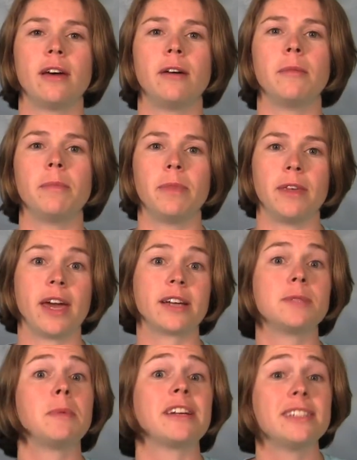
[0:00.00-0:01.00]
up the
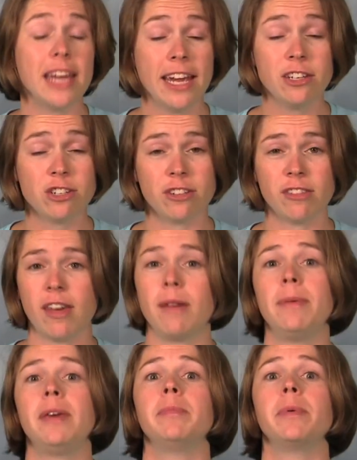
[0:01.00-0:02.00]
expectation
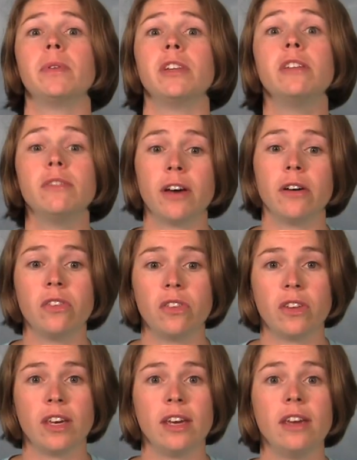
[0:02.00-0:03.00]
that people live
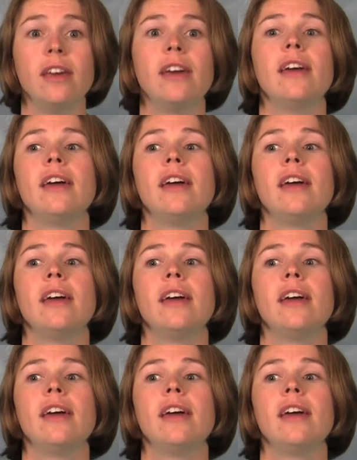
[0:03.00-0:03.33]
healthily